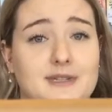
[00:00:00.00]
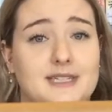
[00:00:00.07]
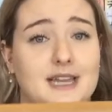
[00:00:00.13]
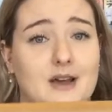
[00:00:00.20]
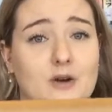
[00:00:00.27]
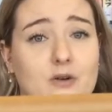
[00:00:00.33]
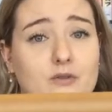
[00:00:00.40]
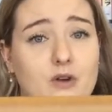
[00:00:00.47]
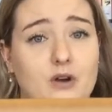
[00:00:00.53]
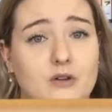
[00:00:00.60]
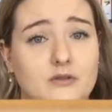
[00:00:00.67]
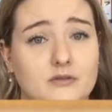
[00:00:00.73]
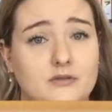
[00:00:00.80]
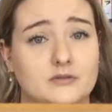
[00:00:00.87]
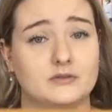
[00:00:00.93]
towel
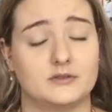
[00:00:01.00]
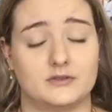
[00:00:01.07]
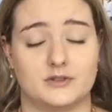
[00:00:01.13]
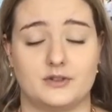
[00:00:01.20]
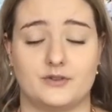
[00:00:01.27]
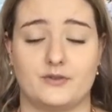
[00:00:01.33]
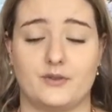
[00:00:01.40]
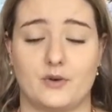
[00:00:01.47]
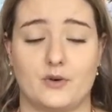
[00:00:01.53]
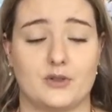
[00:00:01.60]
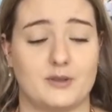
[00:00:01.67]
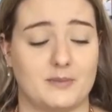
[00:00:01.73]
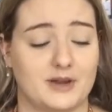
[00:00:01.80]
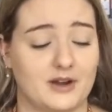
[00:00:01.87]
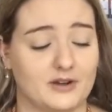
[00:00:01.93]
roll for
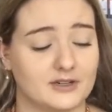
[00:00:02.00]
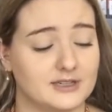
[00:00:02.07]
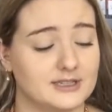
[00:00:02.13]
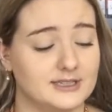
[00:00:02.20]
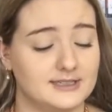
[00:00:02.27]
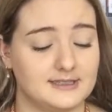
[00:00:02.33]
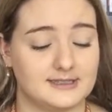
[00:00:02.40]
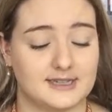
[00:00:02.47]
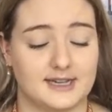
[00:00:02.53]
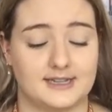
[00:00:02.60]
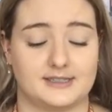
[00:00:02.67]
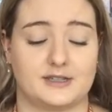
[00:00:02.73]
the binoculars.